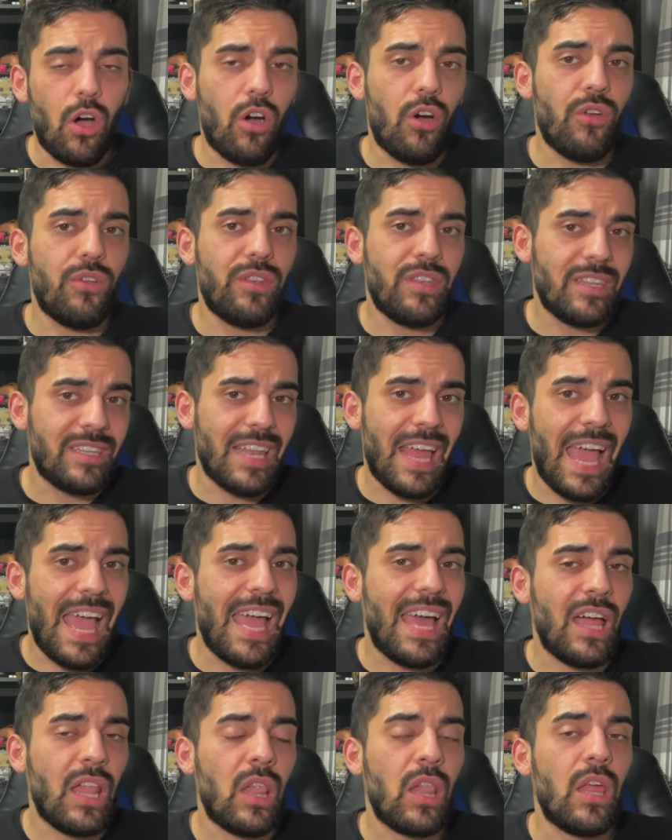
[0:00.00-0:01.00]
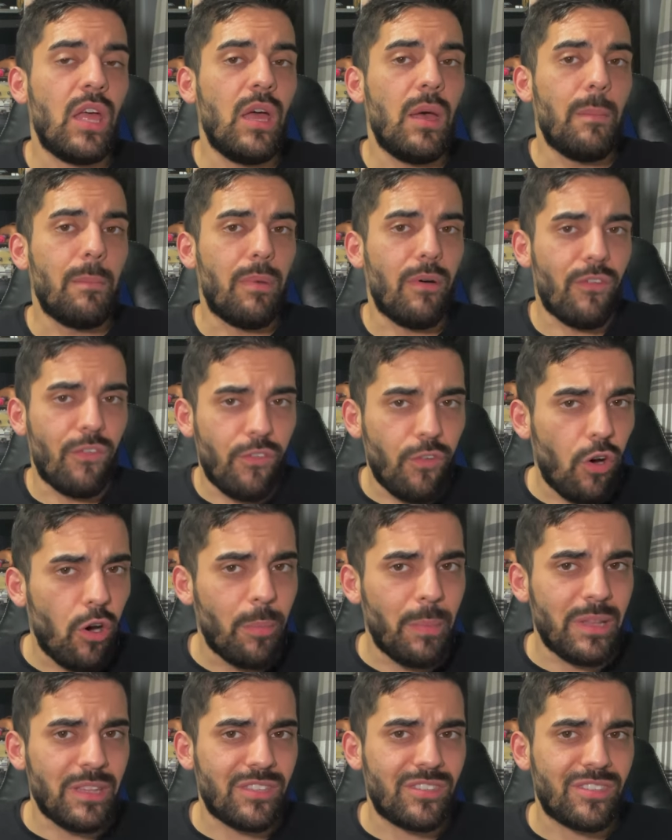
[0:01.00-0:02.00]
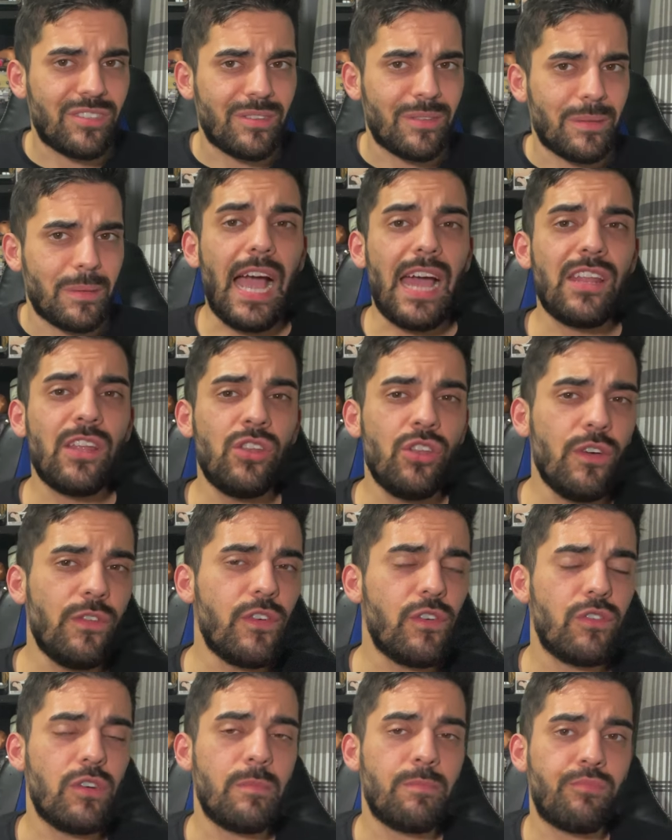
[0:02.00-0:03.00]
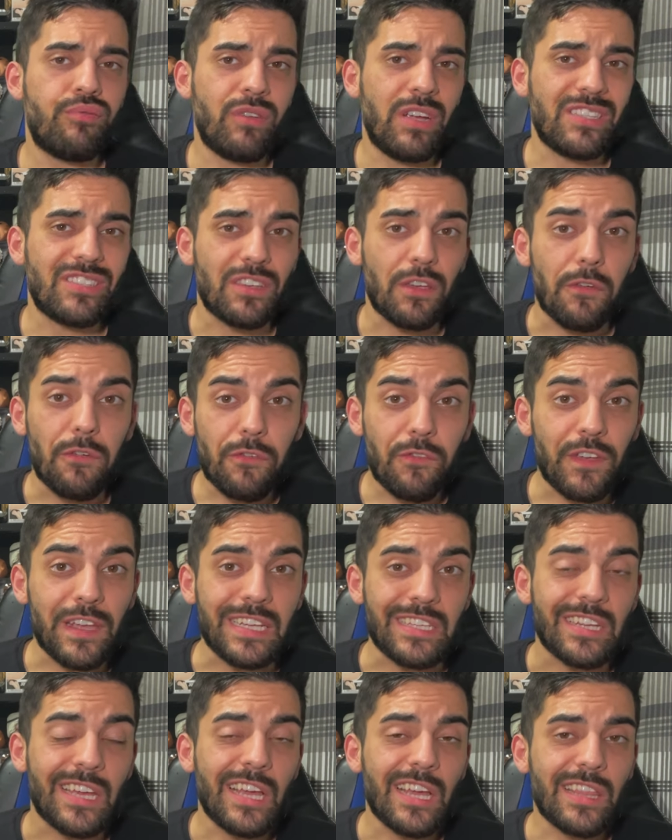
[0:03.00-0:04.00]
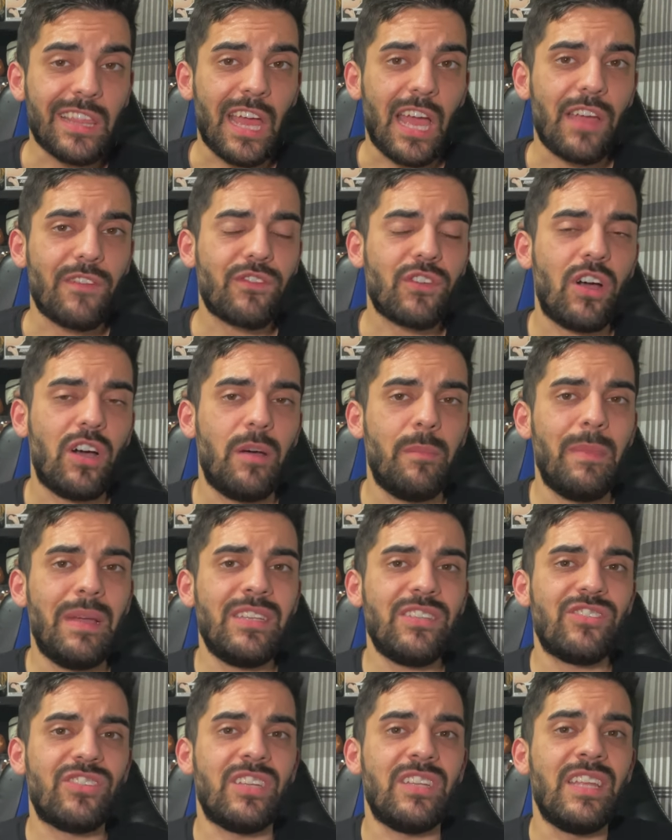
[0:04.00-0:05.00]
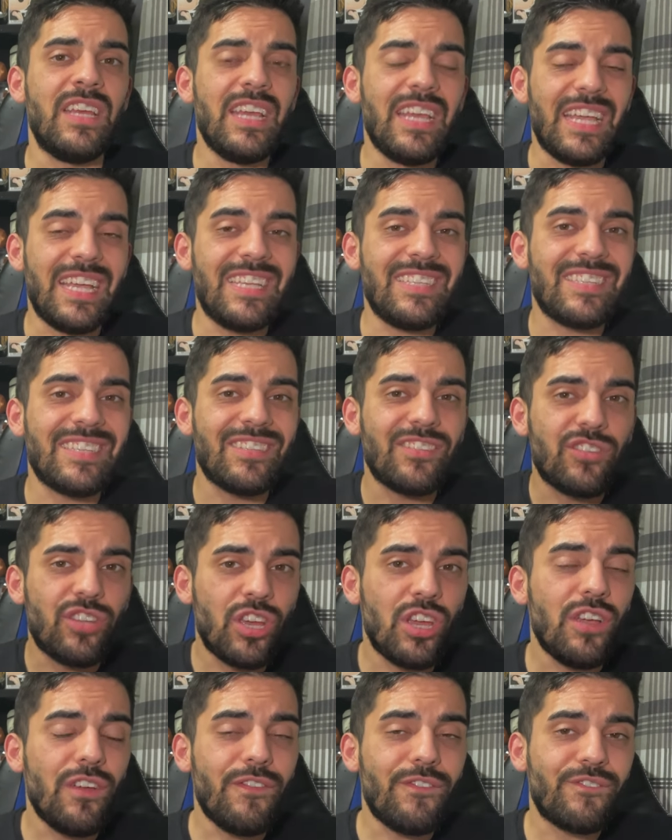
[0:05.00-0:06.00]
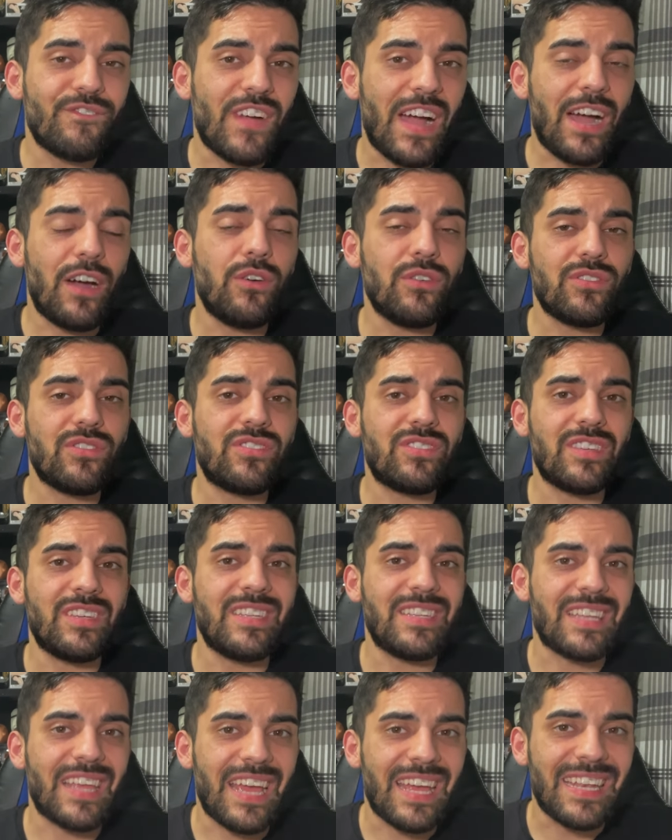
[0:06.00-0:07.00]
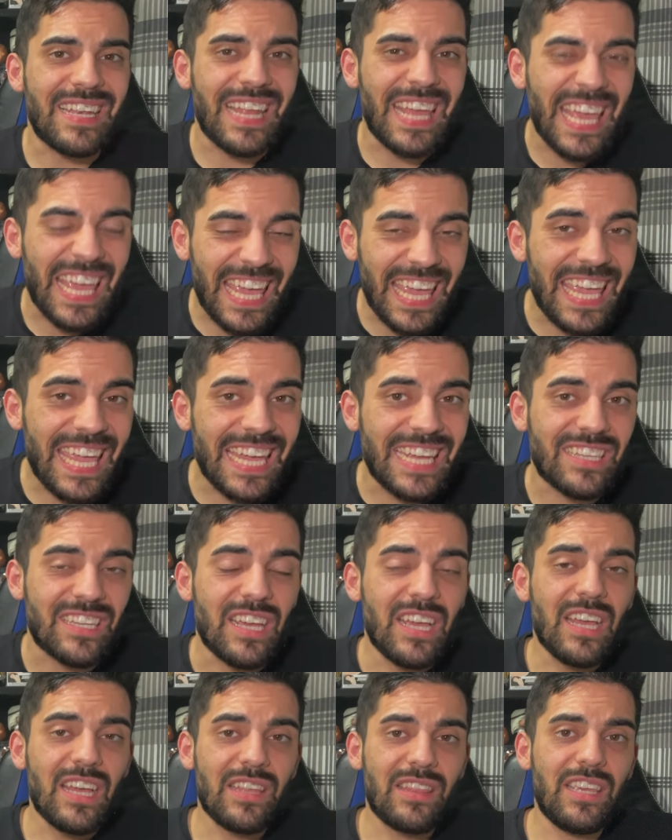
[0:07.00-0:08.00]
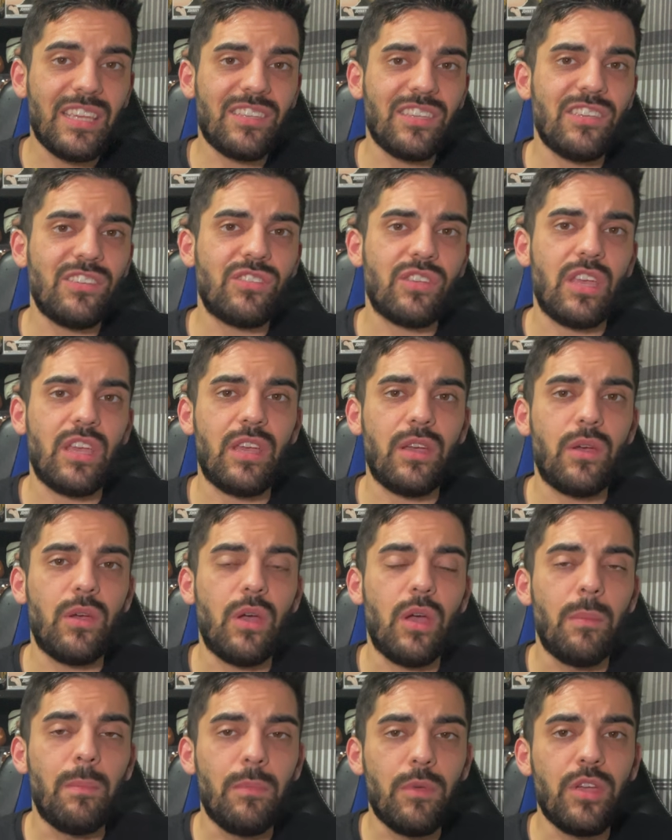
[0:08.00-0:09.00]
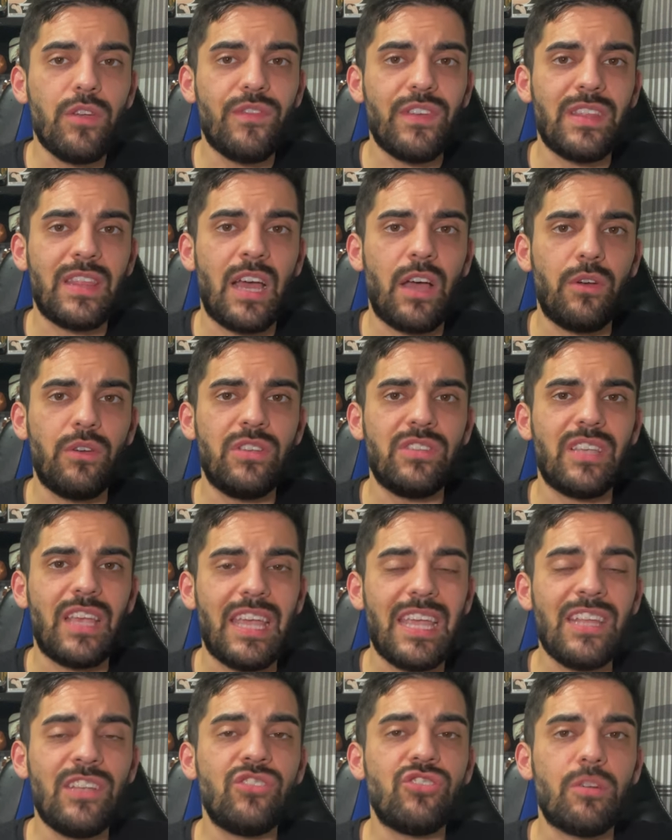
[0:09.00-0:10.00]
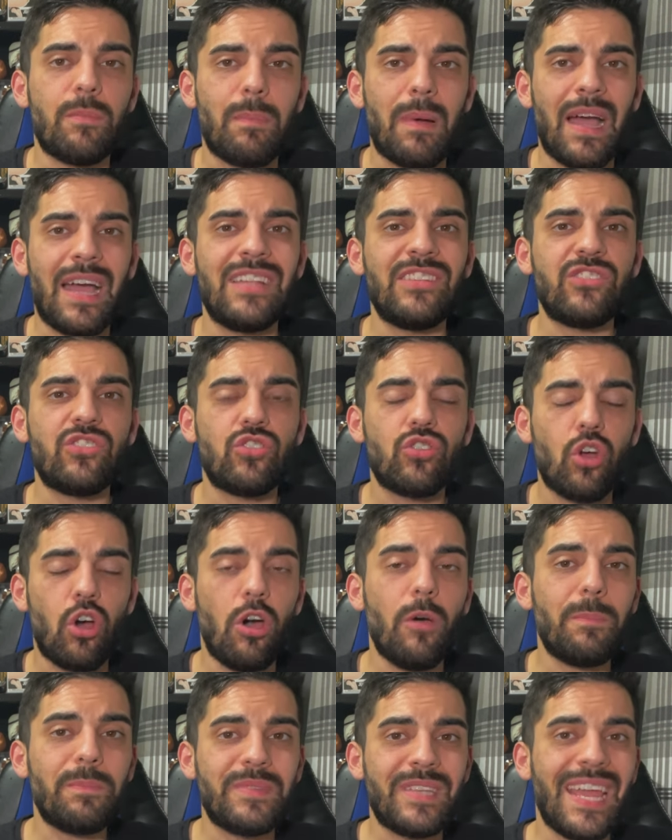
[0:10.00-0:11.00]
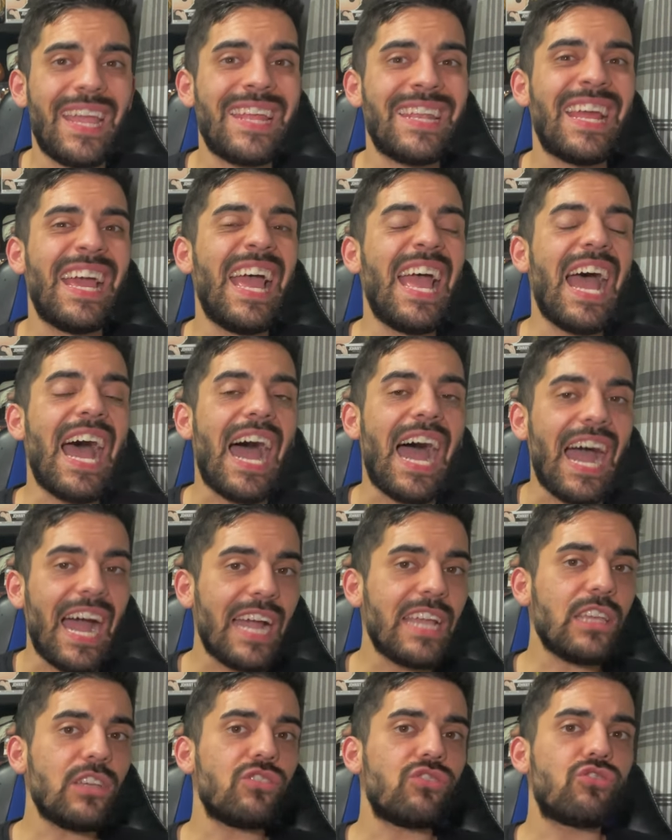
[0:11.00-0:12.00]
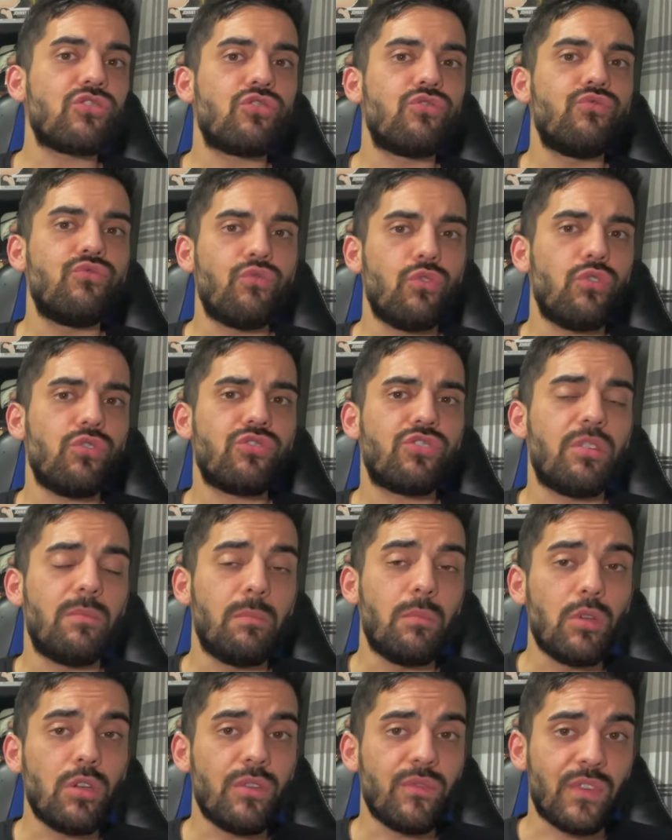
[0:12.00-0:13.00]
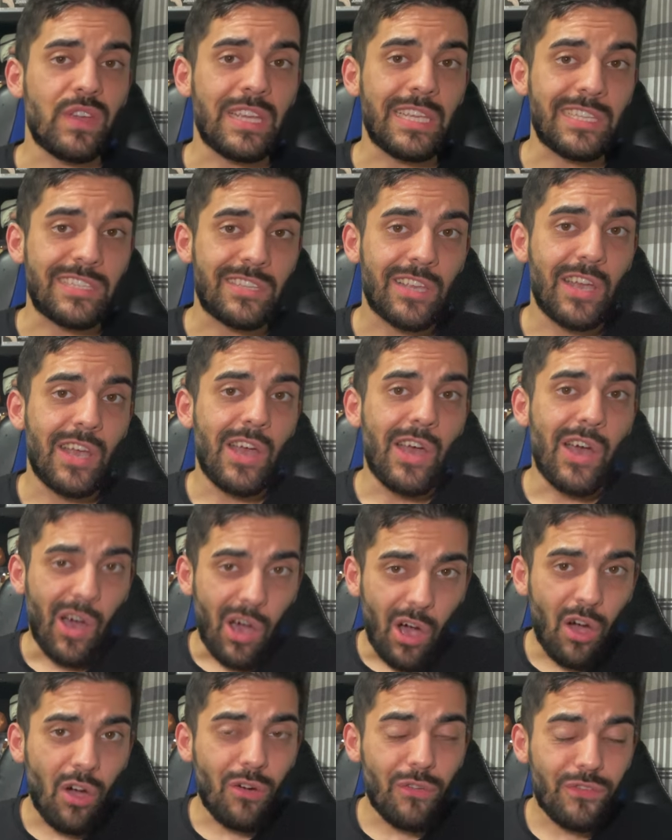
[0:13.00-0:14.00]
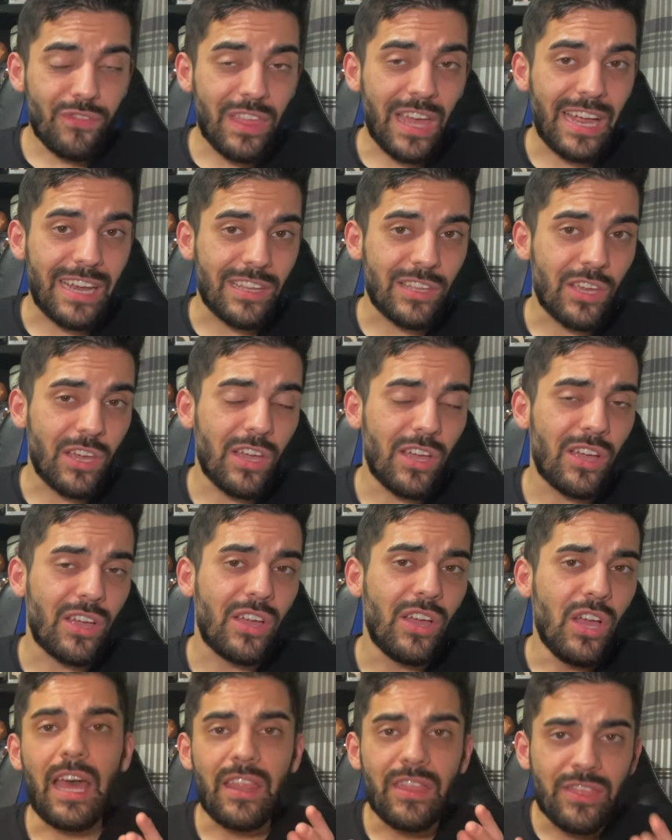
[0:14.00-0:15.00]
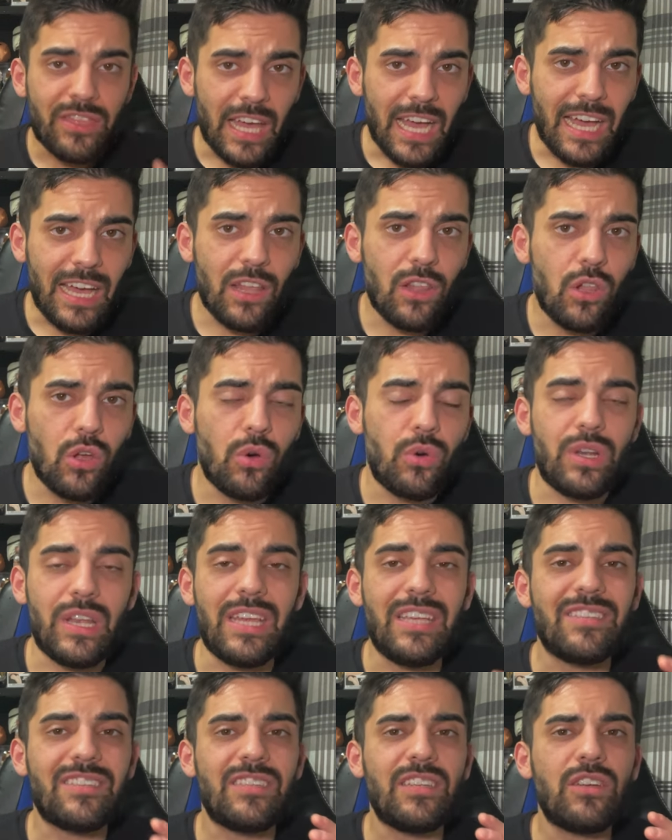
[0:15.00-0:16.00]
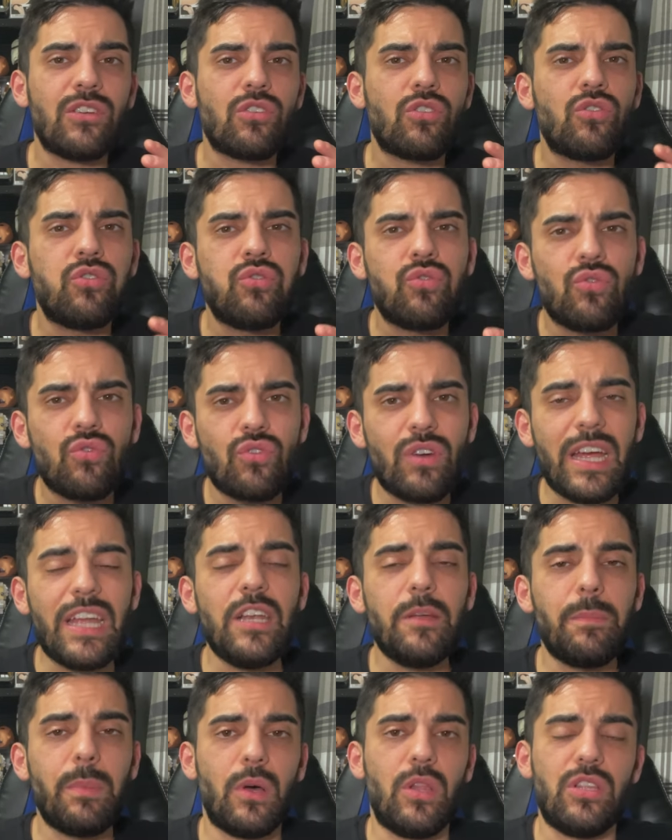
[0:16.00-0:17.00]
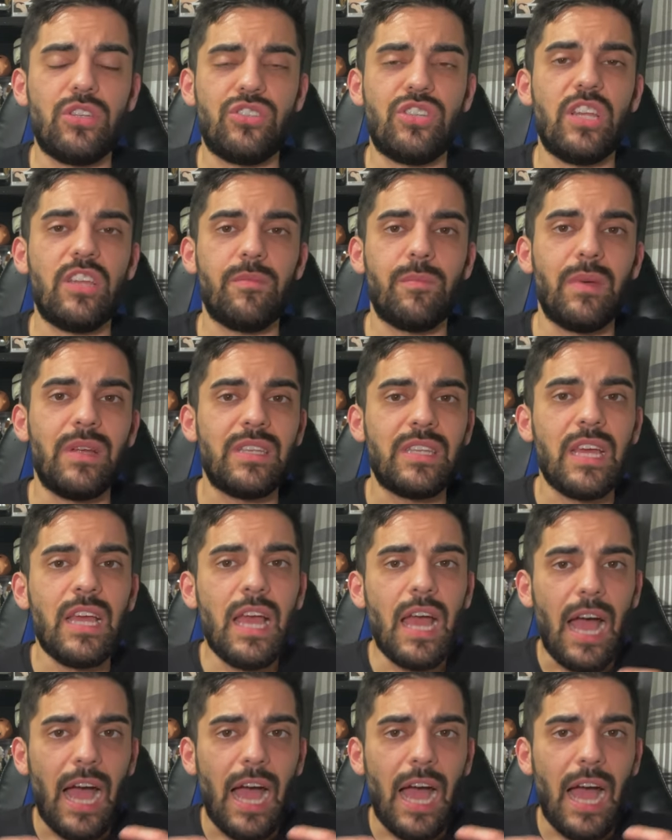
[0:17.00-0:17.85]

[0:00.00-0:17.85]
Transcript: on the L performance. And another impressive feat that I've got to mention is in 2008, this is a movie that was in Japan's top 10 highest grossing movies of that year. And that alone is an incredible achievement.